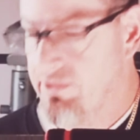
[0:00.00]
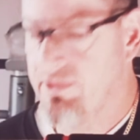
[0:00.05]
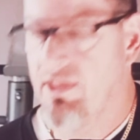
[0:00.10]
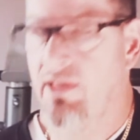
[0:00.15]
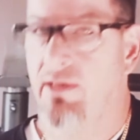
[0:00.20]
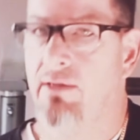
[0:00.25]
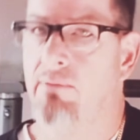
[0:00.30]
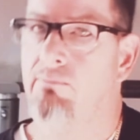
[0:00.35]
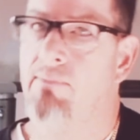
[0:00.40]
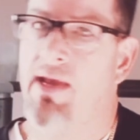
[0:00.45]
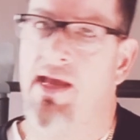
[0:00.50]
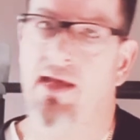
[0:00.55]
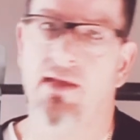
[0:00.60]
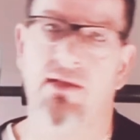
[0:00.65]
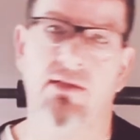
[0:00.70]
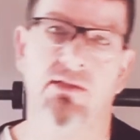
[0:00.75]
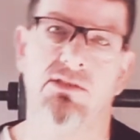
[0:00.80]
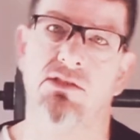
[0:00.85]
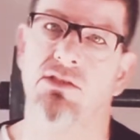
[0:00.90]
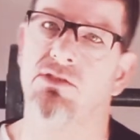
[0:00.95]
And it, man,
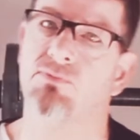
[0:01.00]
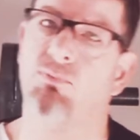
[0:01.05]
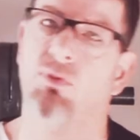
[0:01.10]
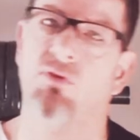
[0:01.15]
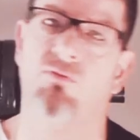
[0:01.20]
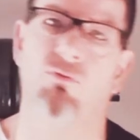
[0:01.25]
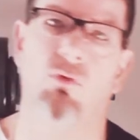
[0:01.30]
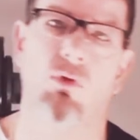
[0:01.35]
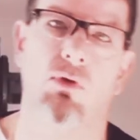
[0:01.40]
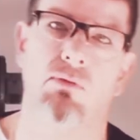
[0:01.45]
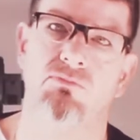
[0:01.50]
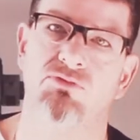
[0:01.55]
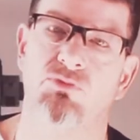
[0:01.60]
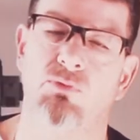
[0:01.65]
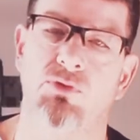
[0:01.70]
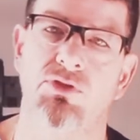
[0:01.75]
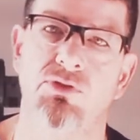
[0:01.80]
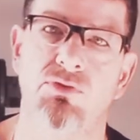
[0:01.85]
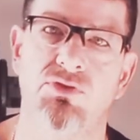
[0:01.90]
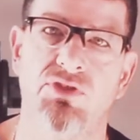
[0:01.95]
it just performs
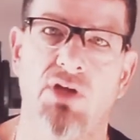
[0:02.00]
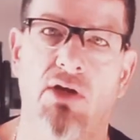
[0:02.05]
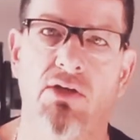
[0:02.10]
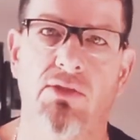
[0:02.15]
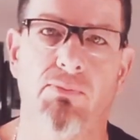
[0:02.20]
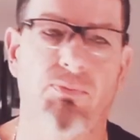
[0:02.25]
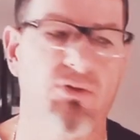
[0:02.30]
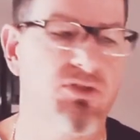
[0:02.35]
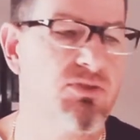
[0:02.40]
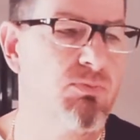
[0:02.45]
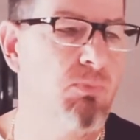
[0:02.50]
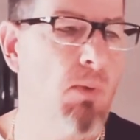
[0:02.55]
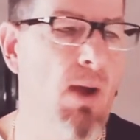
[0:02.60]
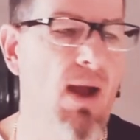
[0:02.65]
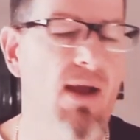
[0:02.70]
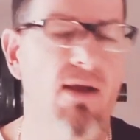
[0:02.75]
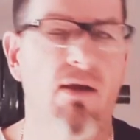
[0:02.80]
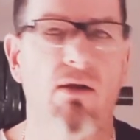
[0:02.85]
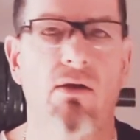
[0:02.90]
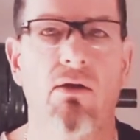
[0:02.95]
when you start to
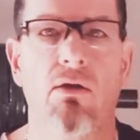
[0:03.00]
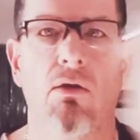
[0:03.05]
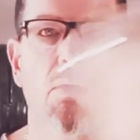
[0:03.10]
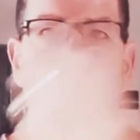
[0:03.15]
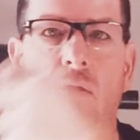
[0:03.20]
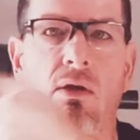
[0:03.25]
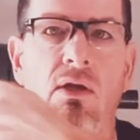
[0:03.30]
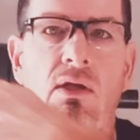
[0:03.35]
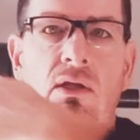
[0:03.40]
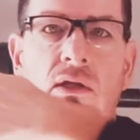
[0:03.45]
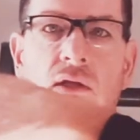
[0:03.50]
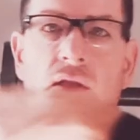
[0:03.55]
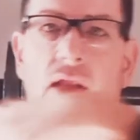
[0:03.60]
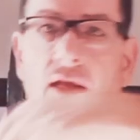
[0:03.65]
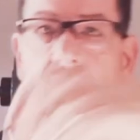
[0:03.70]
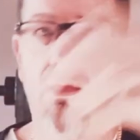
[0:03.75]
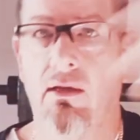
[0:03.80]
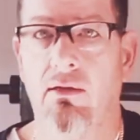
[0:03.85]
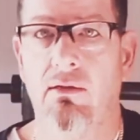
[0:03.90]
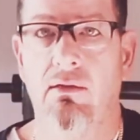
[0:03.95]
perspire, or
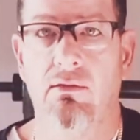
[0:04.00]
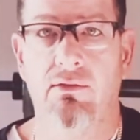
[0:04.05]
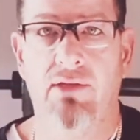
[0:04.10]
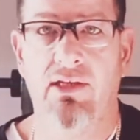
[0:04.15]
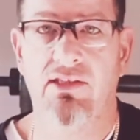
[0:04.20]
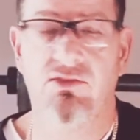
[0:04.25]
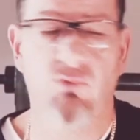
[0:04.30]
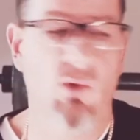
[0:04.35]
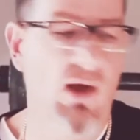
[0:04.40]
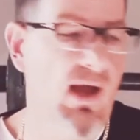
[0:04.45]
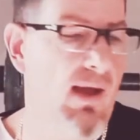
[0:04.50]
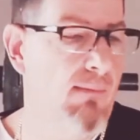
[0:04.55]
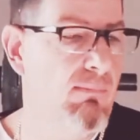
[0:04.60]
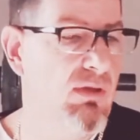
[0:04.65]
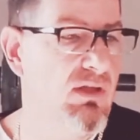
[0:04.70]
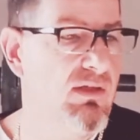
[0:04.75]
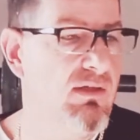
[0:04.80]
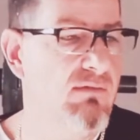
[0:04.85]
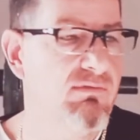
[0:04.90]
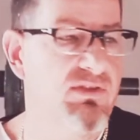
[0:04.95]
like uh, that's why I
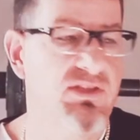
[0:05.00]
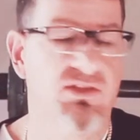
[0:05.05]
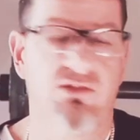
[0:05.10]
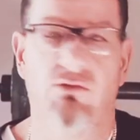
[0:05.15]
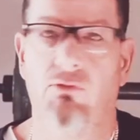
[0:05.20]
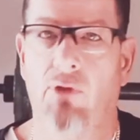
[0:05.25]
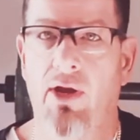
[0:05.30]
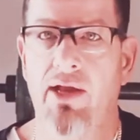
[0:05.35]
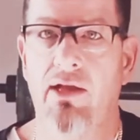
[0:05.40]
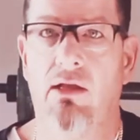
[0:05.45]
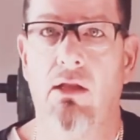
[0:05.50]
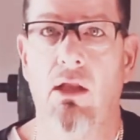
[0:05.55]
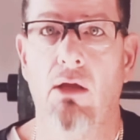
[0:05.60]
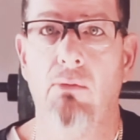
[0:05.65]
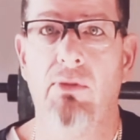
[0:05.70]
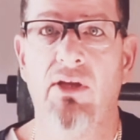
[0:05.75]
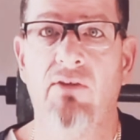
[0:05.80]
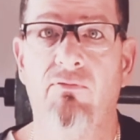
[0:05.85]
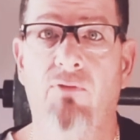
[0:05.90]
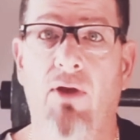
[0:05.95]
believe it's great
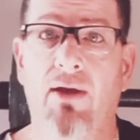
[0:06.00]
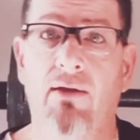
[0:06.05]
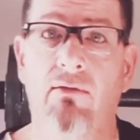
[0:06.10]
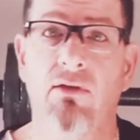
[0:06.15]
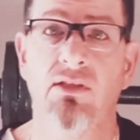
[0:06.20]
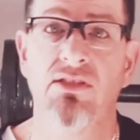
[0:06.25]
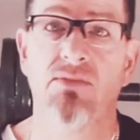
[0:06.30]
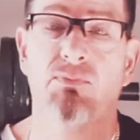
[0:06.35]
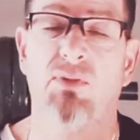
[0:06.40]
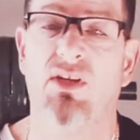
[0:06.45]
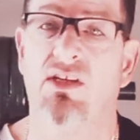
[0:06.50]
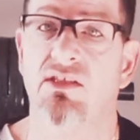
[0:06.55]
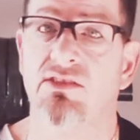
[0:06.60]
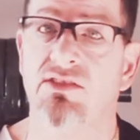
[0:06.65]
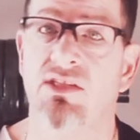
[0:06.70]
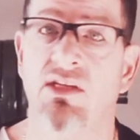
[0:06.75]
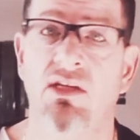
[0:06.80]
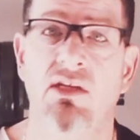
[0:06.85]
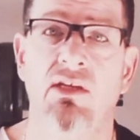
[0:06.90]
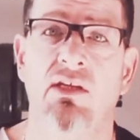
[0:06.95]
clubbing fragrance
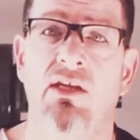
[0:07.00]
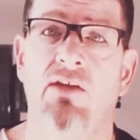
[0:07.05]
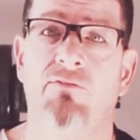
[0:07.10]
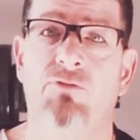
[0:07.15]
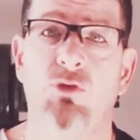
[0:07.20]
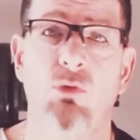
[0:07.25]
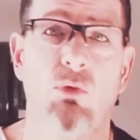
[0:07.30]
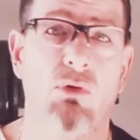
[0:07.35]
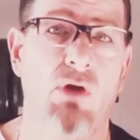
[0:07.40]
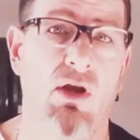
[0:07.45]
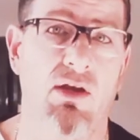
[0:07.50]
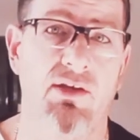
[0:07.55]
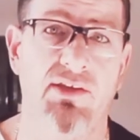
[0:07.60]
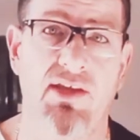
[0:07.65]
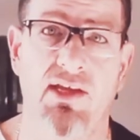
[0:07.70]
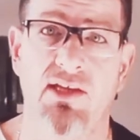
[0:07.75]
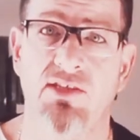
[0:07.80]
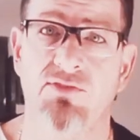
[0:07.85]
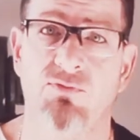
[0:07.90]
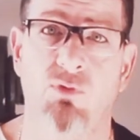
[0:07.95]
because if you were on a
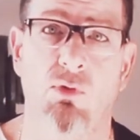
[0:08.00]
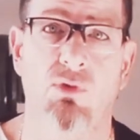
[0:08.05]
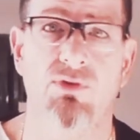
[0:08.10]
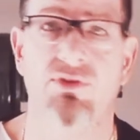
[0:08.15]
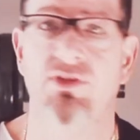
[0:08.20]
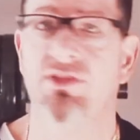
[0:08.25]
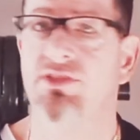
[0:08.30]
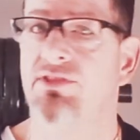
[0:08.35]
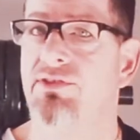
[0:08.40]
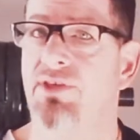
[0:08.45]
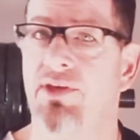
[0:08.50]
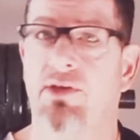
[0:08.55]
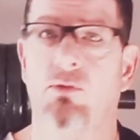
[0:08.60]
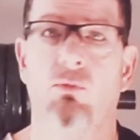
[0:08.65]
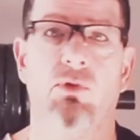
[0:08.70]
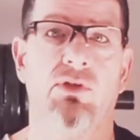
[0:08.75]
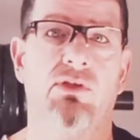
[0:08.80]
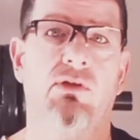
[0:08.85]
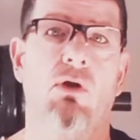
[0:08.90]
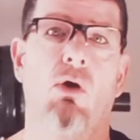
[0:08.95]
dance floor, this thing
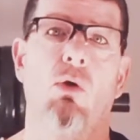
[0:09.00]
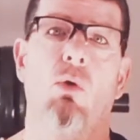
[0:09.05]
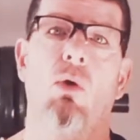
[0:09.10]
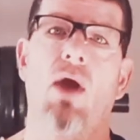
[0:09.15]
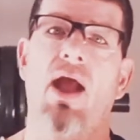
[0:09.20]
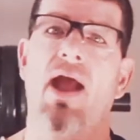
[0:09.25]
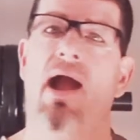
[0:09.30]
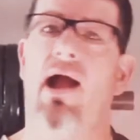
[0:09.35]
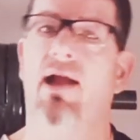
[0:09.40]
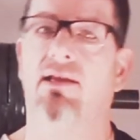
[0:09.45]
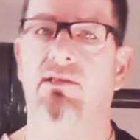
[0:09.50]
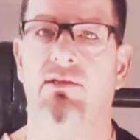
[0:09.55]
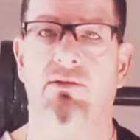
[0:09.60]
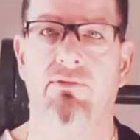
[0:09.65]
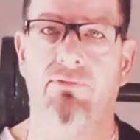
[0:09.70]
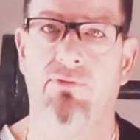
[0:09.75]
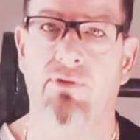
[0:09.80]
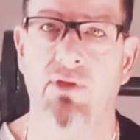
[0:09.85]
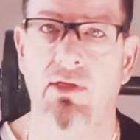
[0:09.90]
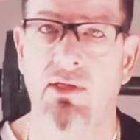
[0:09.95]
would go
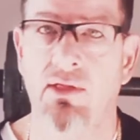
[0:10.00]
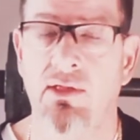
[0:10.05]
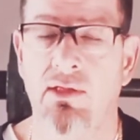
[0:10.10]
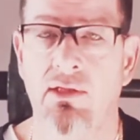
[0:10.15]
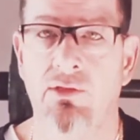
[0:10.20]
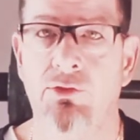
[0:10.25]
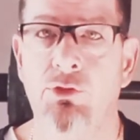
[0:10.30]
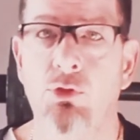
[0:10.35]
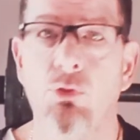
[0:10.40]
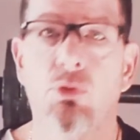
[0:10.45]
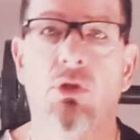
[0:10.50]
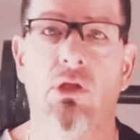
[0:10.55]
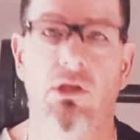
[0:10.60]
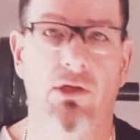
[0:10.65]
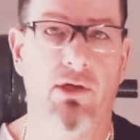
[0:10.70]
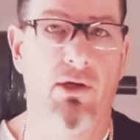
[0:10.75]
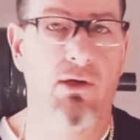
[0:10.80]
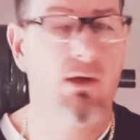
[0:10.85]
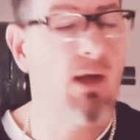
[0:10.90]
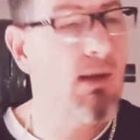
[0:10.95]
active,
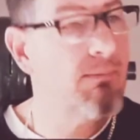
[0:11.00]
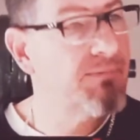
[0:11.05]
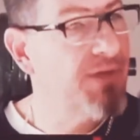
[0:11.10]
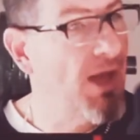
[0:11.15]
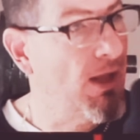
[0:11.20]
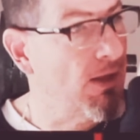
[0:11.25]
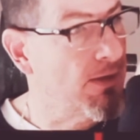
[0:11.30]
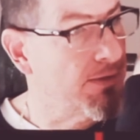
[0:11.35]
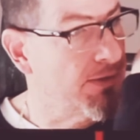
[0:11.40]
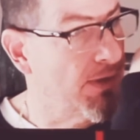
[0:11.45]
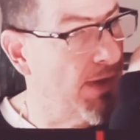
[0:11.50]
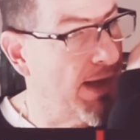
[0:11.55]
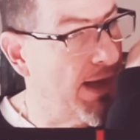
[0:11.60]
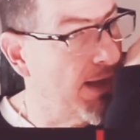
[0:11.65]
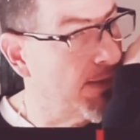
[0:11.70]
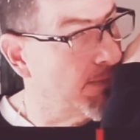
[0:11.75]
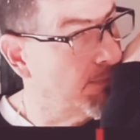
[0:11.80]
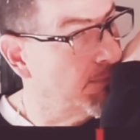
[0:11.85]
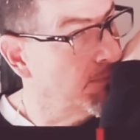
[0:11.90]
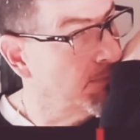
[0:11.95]
nuclear. I'm telling you,
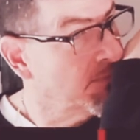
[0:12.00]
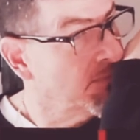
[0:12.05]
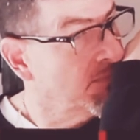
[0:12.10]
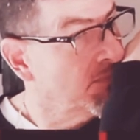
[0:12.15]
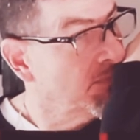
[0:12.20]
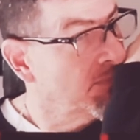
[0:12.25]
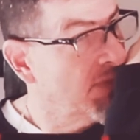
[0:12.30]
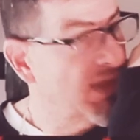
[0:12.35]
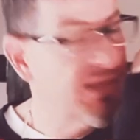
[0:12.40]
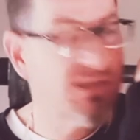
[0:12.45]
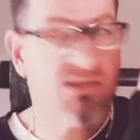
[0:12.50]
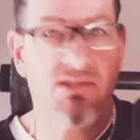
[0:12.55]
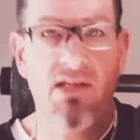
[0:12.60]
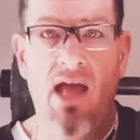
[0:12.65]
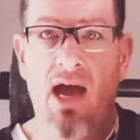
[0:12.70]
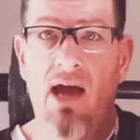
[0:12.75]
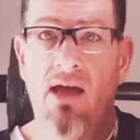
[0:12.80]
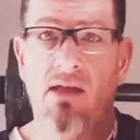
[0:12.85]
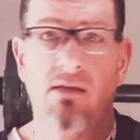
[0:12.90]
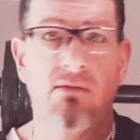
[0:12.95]
and it's
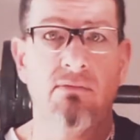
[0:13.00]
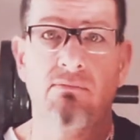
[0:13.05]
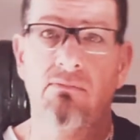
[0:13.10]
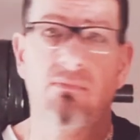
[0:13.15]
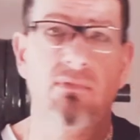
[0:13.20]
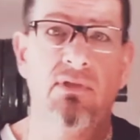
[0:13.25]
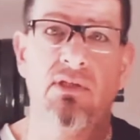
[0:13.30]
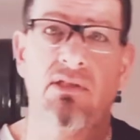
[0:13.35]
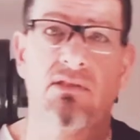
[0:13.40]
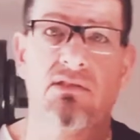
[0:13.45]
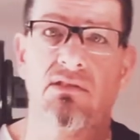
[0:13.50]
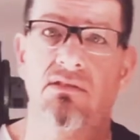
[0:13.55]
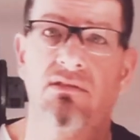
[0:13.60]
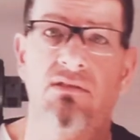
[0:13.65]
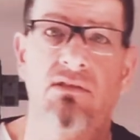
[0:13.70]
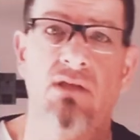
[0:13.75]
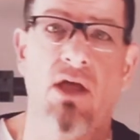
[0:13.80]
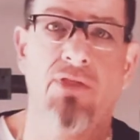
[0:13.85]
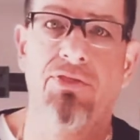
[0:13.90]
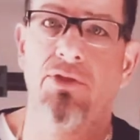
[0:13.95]
not. It's
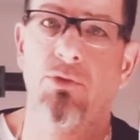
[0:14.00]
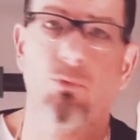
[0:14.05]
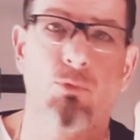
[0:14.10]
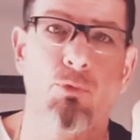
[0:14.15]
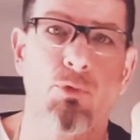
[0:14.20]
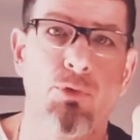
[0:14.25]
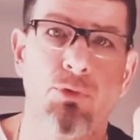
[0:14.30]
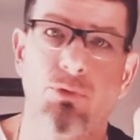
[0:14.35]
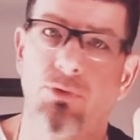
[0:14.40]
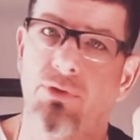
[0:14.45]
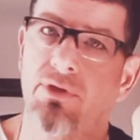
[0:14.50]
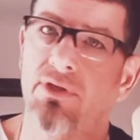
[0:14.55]
nothing rude.